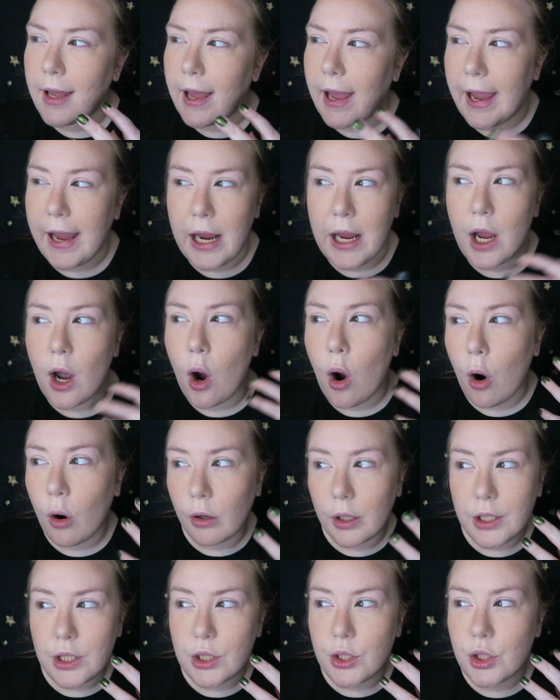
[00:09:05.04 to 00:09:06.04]
a
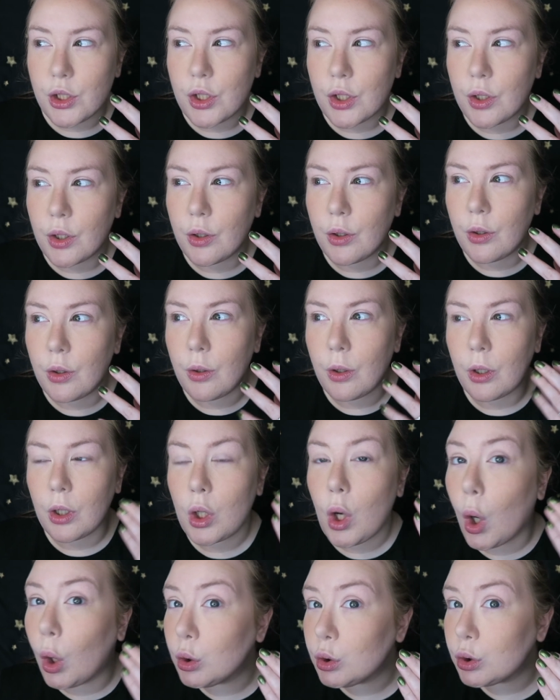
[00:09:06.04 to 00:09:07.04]
orange
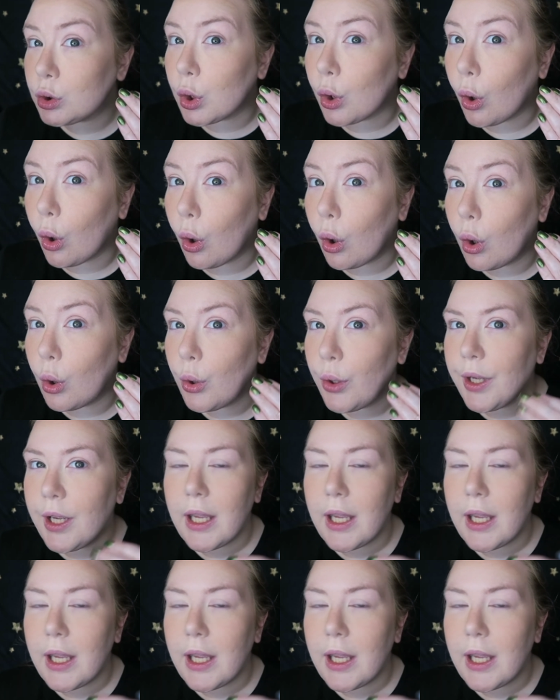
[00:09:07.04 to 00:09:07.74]
contour,